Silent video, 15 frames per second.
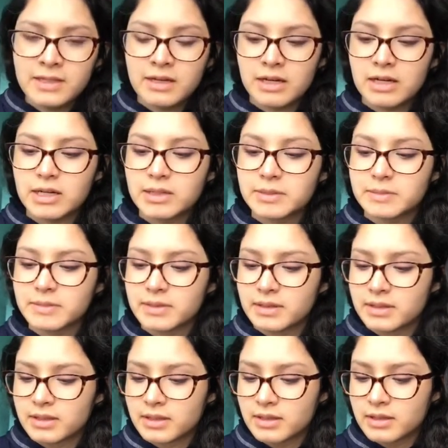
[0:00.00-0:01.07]

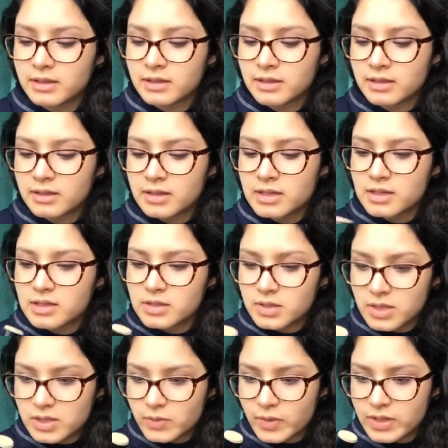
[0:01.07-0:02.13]

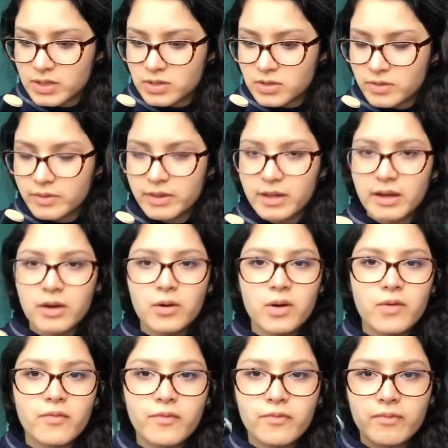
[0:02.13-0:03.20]
So that's what I don't like. I don't
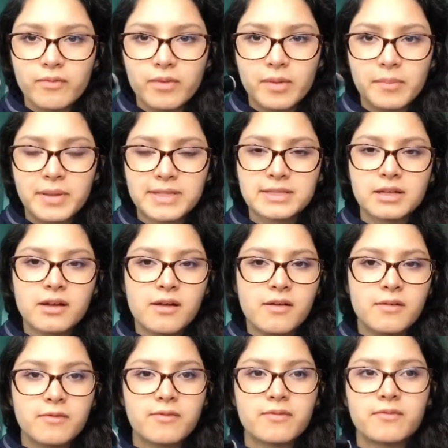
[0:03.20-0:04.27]
know if it picks it
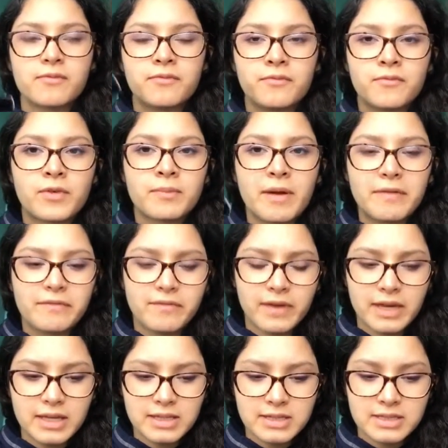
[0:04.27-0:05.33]
up from my
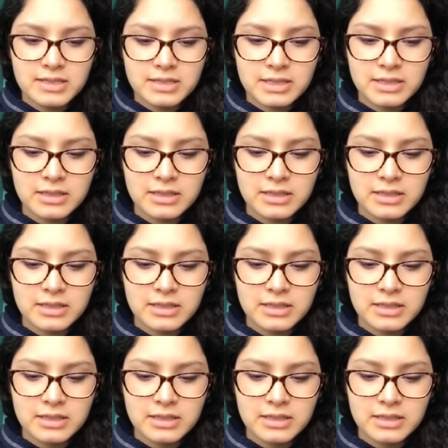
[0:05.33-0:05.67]
face,